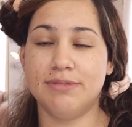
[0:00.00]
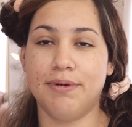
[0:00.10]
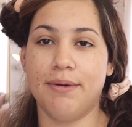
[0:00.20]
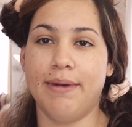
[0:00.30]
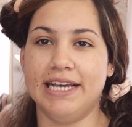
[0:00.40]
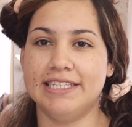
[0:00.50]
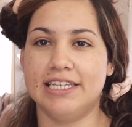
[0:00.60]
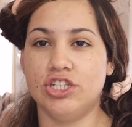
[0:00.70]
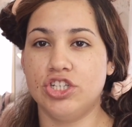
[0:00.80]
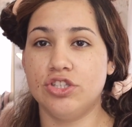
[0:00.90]
but my
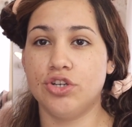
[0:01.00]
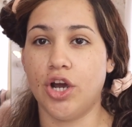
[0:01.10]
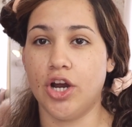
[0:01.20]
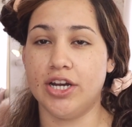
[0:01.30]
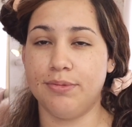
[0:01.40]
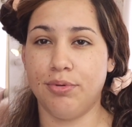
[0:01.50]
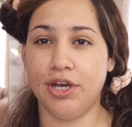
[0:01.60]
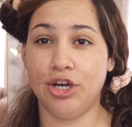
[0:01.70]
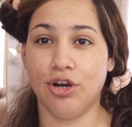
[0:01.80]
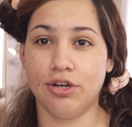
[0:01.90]
extensions are already
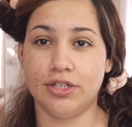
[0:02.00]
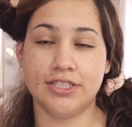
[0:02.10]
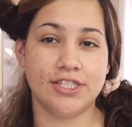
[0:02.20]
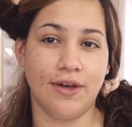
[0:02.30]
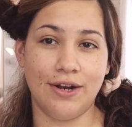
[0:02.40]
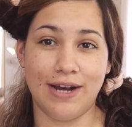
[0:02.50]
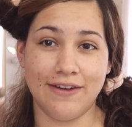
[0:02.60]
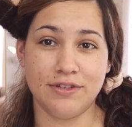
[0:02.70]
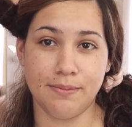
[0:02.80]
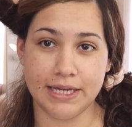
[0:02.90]
pre-curled so I don't
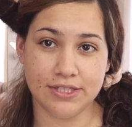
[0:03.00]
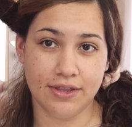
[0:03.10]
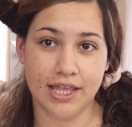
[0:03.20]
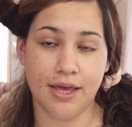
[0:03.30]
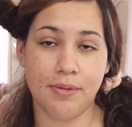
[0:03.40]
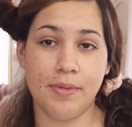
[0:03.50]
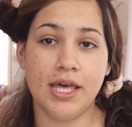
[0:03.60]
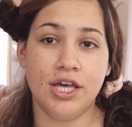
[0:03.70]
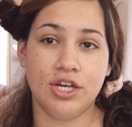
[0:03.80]
have to mess with them.